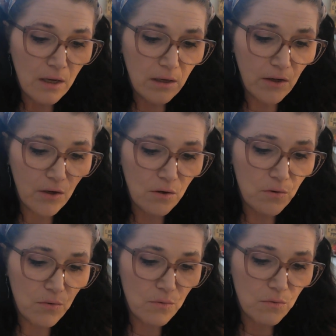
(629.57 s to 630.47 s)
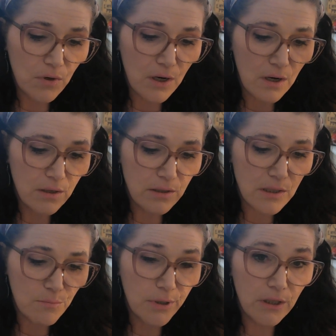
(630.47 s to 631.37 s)
you know, uh,
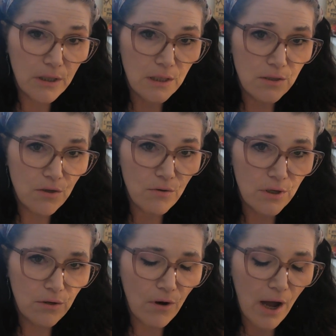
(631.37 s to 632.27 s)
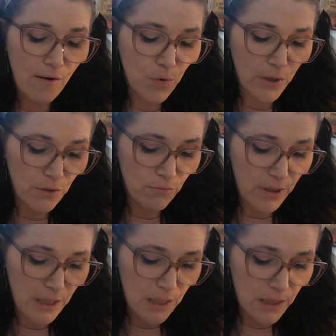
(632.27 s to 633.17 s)
stability so that you'll have what you
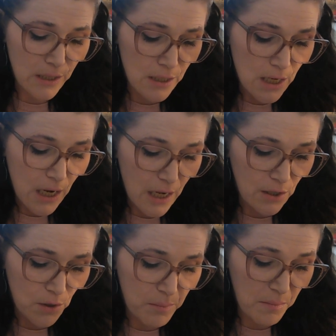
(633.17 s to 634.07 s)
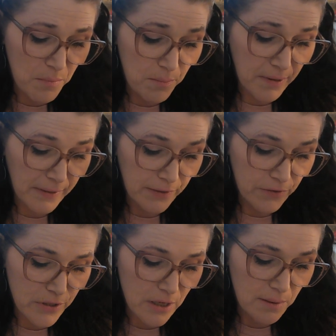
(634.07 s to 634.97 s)
need. And you may be buying your
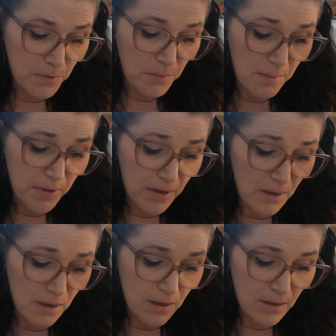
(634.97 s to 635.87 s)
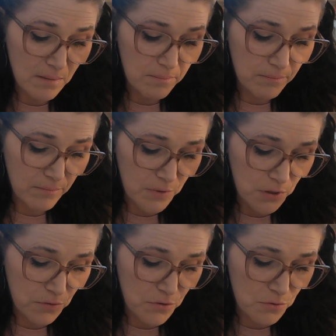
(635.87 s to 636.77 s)
time. You may be, um, you
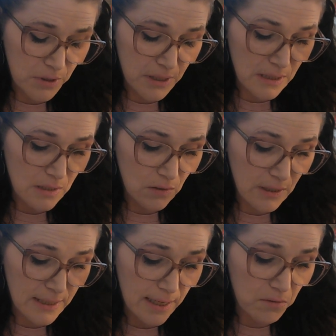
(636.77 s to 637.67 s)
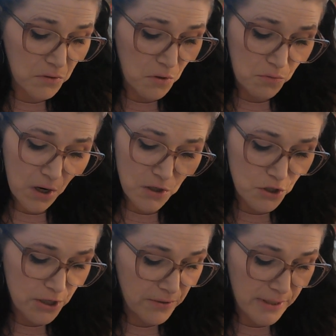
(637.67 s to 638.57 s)
know, doing this on the down low, not
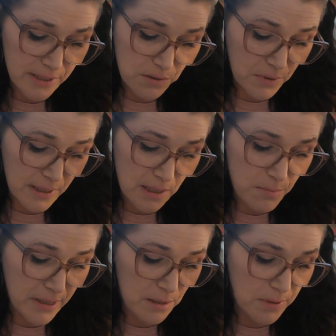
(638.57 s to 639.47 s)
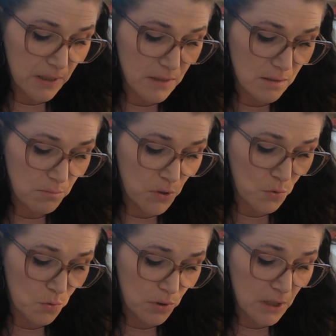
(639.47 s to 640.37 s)
sharing this with anybody because the
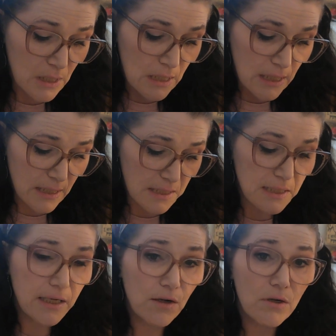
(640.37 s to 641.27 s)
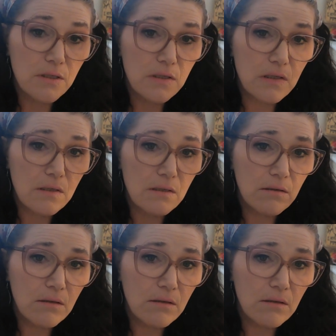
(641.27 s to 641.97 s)
moon, it's secrets.